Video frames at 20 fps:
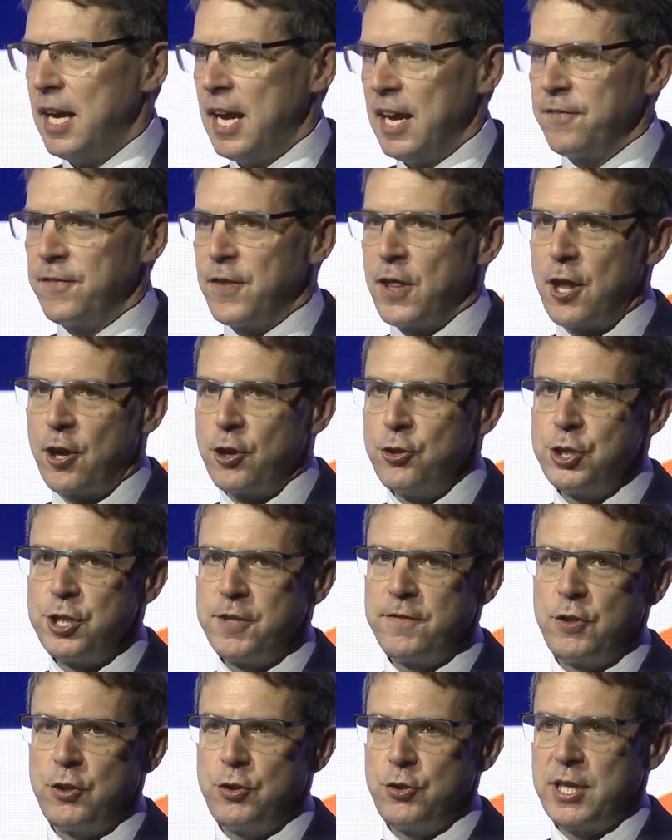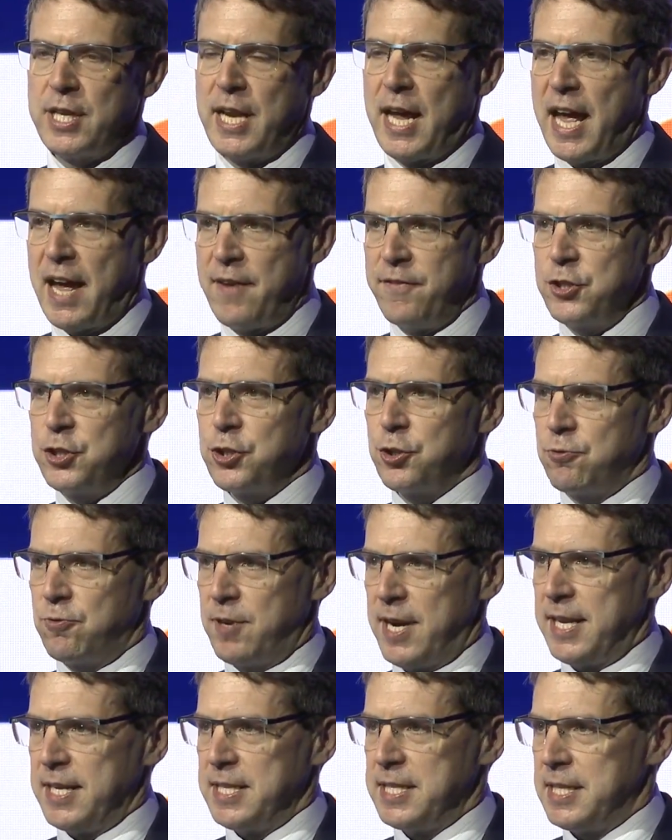And for those of you that haven't
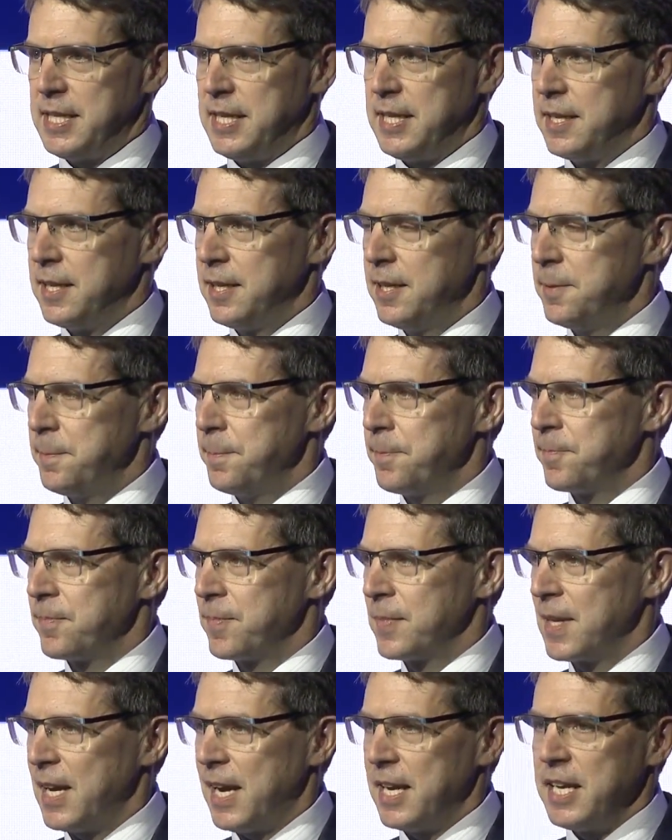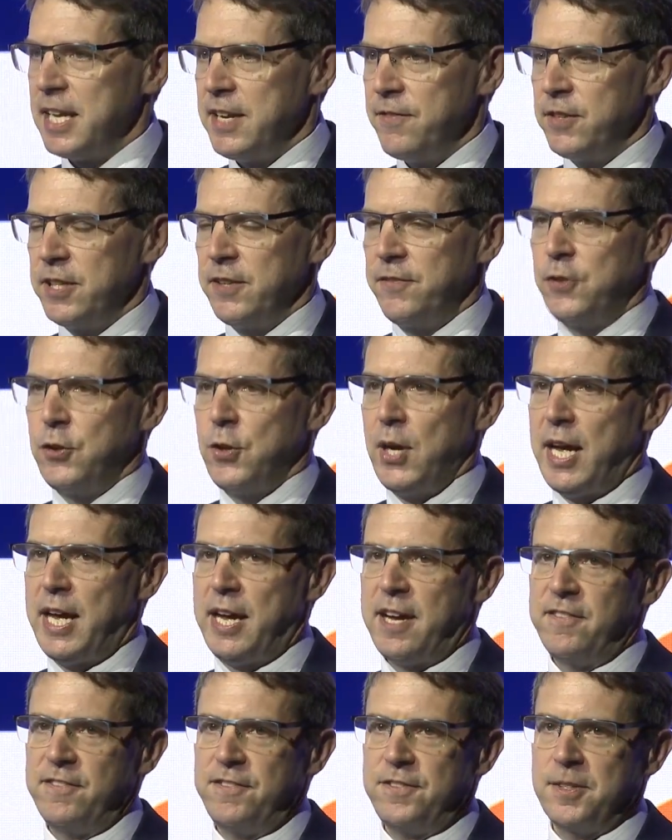already seen it, and even if you
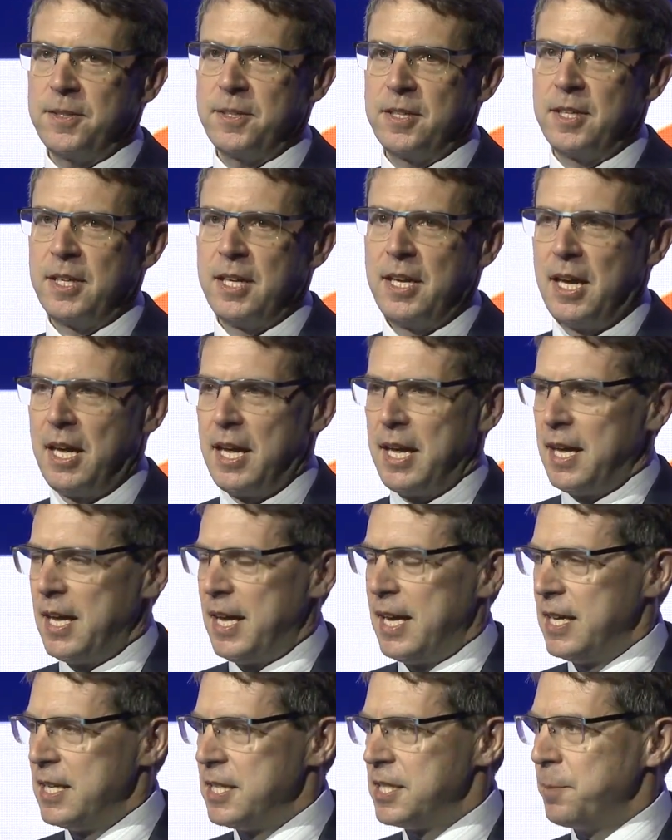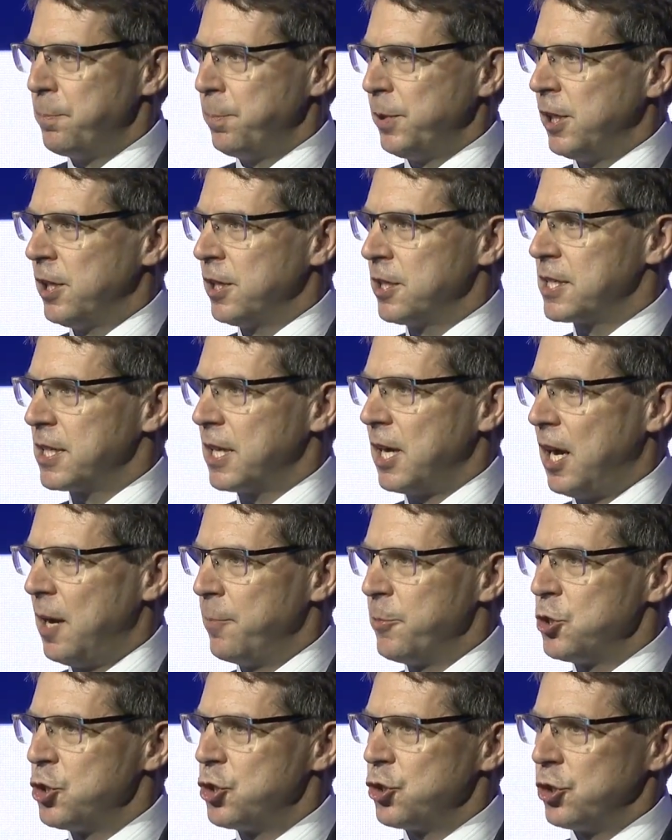have, here's a plug to
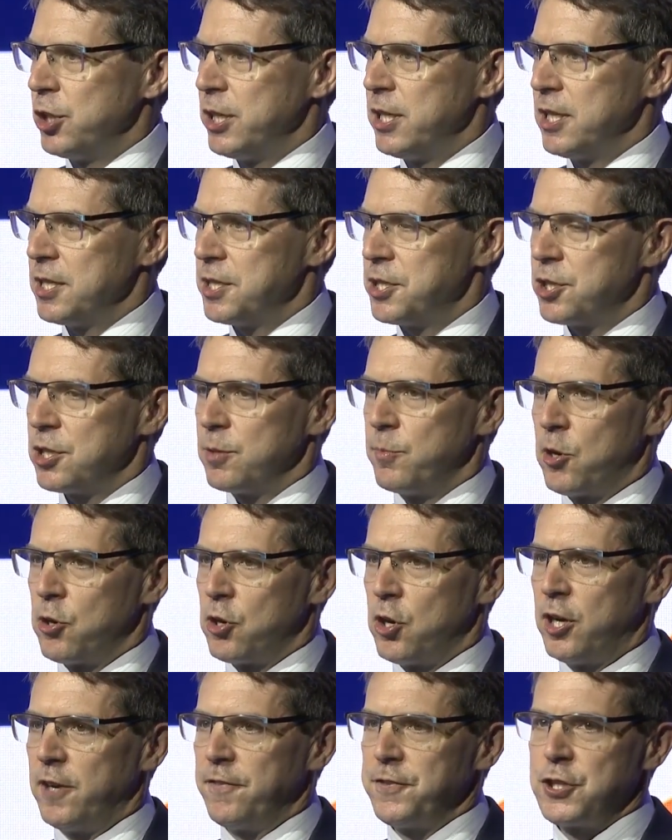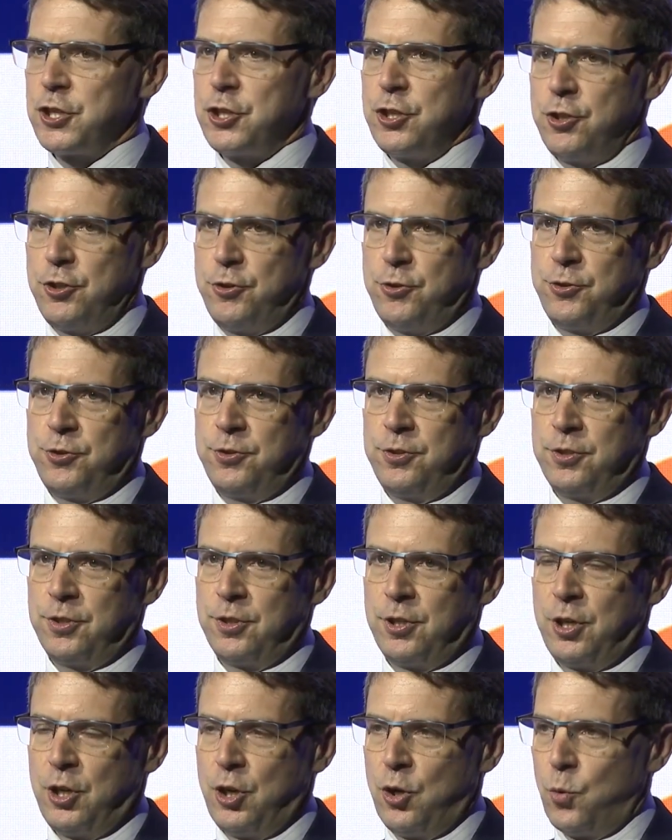come and join us tomorrow afternoon
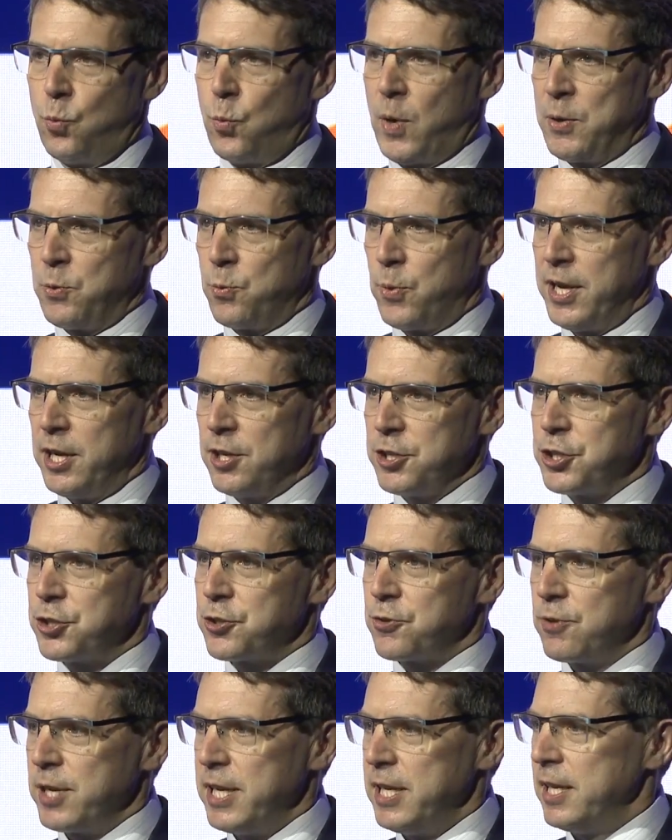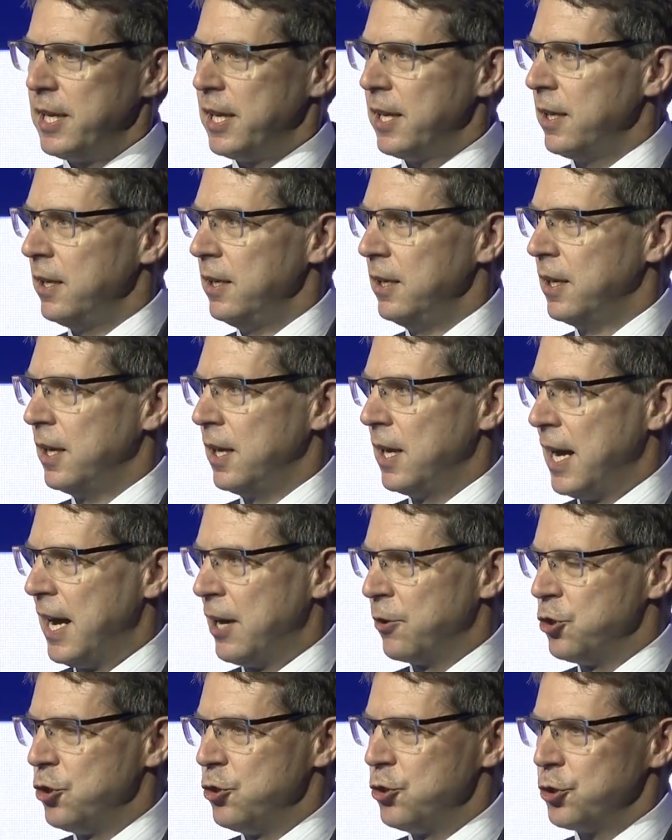when we are screening
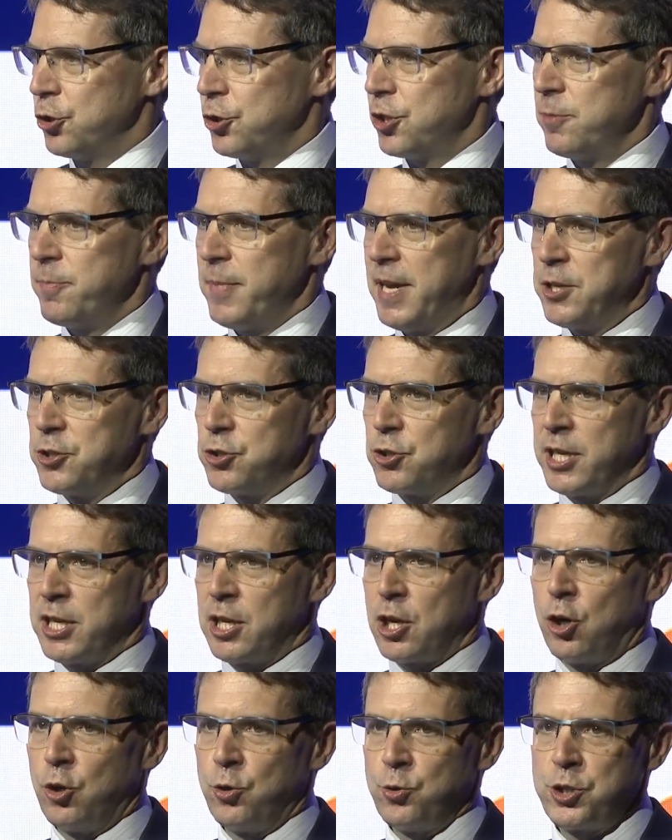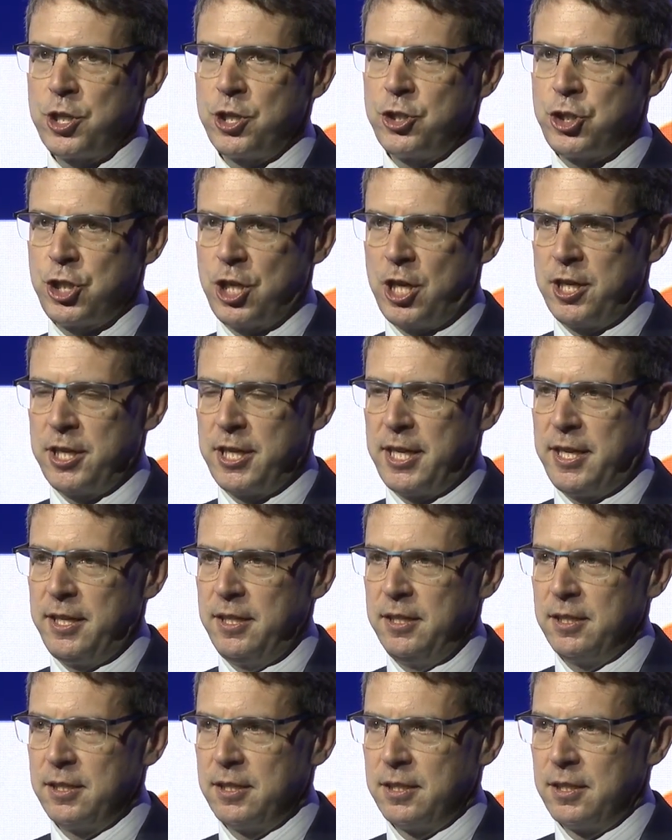our new documentary, Gold: A
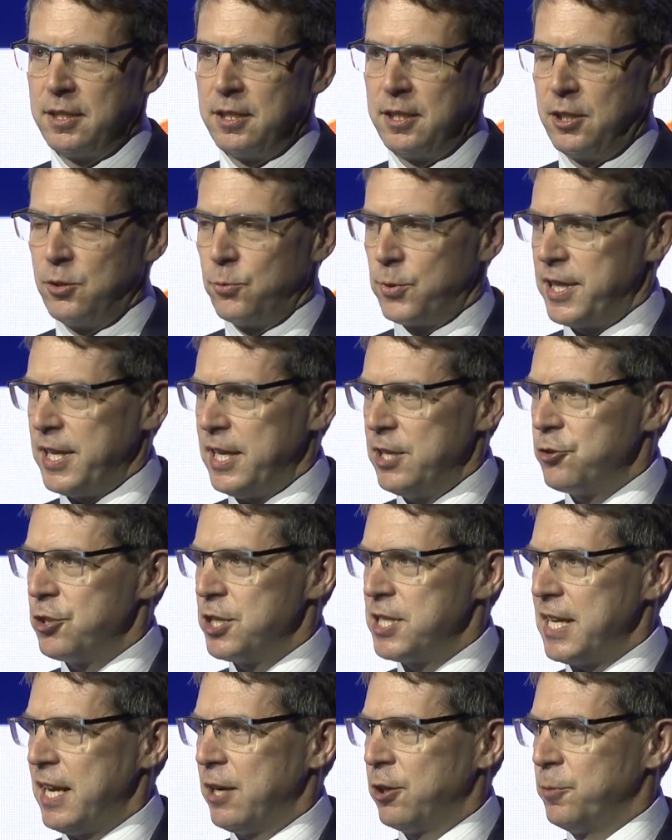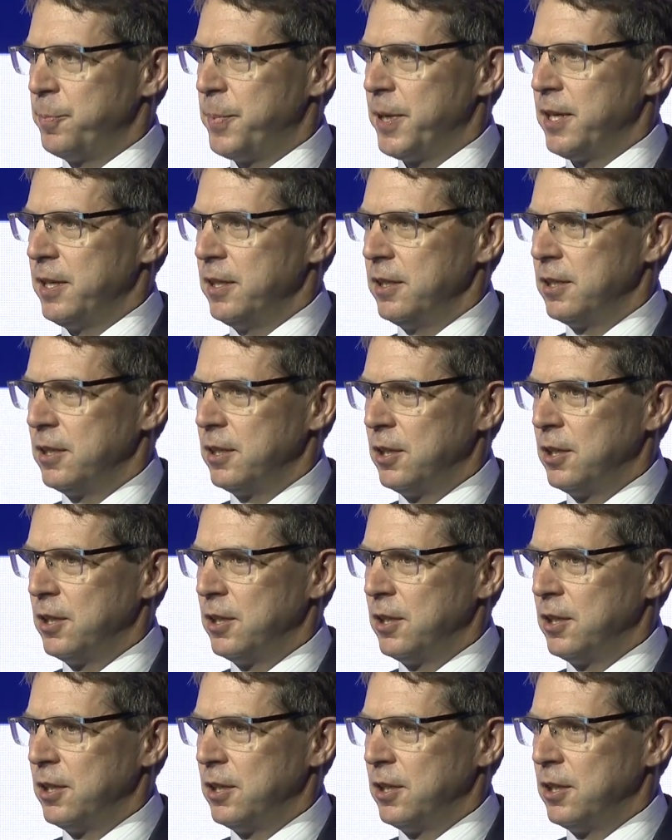Journey, with Idris Elba,